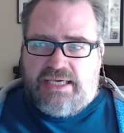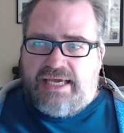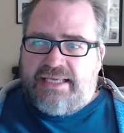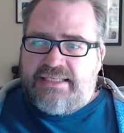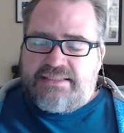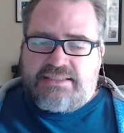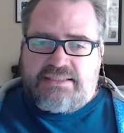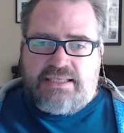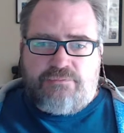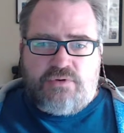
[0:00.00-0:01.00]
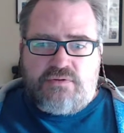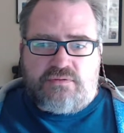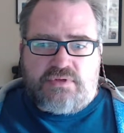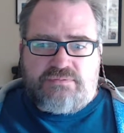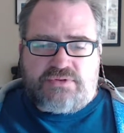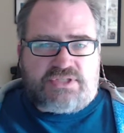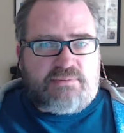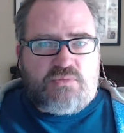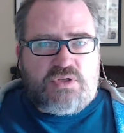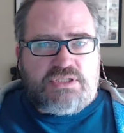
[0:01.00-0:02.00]
And it's different for
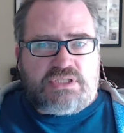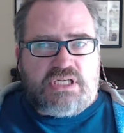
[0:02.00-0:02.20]
some reason.